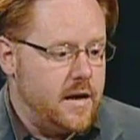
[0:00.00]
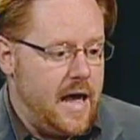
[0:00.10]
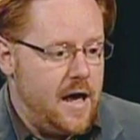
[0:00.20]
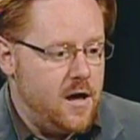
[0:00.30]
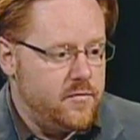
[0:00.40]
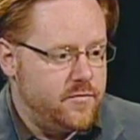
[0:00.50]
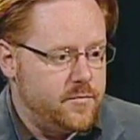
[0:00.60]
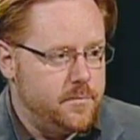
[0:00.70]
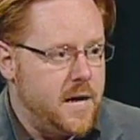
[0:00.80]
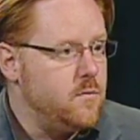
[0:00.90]
have
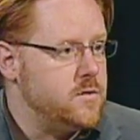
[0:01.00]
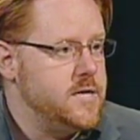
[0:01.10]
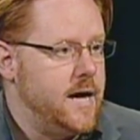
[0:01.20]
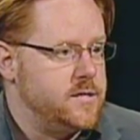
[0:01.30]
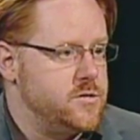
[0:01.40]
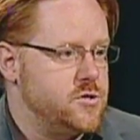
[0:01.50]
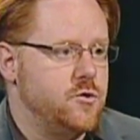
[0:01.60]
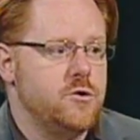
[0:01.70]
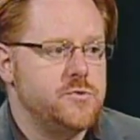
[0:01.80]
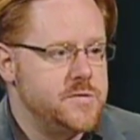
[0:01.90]
payroll taxes,
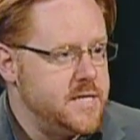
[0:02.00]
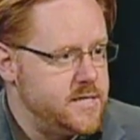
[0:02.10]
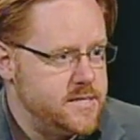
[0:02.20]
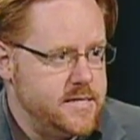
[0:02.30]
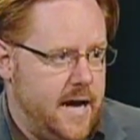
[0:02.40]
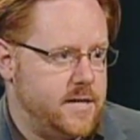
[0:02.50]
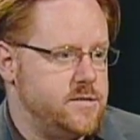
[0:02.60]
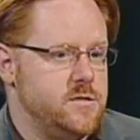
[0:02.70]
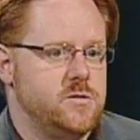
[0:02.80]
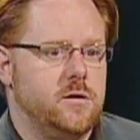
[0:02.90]
gross receipt
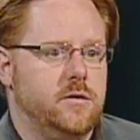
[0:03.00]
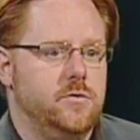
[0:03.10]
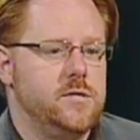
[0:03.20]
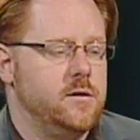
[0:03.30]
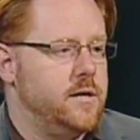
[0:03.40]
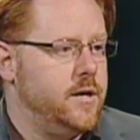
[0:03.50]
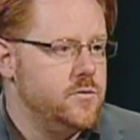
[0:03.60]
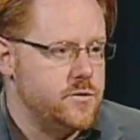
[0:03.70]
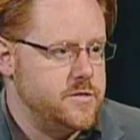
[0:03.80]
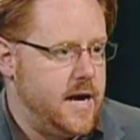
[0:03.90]
taxes, utility
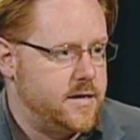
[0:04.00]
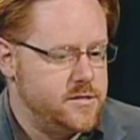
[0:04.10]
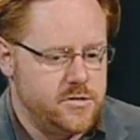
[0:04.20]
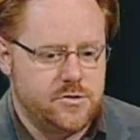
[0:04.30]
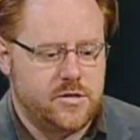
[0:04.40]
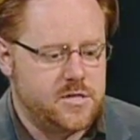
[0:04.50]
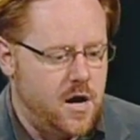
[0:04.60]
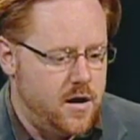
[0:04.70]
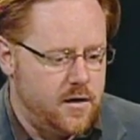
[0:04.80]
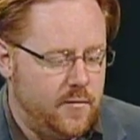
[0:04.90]
user taxes. There's
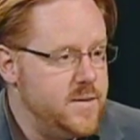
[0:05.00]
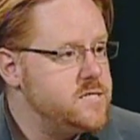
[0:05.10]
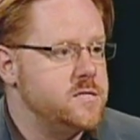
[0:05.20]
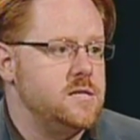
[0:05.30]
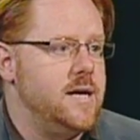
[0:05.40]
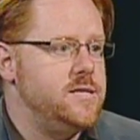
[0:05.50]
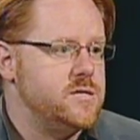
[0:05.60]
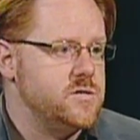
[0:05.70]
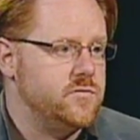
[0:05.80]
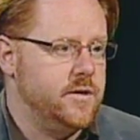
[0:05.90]
a business
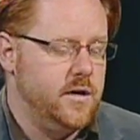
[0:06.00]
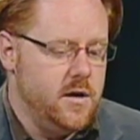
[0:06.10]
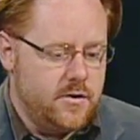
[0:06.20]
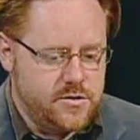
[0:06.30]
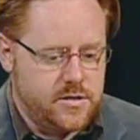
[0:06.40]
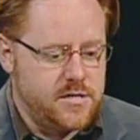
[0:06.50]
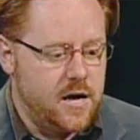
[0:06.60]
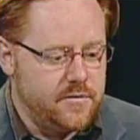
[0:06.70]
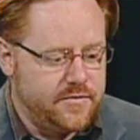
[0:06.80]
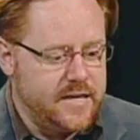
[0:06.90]
license fee. There's a
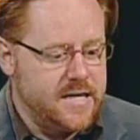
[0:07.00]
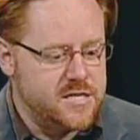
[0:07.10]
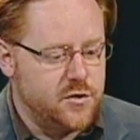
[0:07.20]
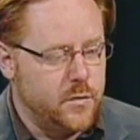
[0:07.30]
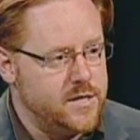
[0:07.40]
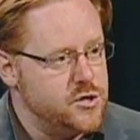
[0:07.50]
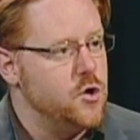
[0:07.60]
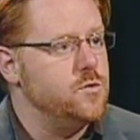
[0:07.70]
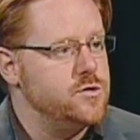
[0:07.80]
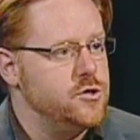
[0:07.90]
ton of things that we
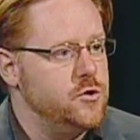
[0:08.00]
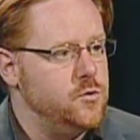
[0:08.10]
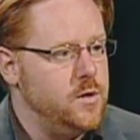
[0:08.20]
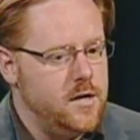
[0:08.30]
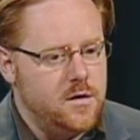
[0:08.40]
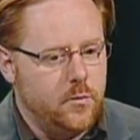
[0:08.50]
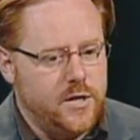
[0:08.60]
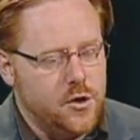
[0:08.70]
don't do. We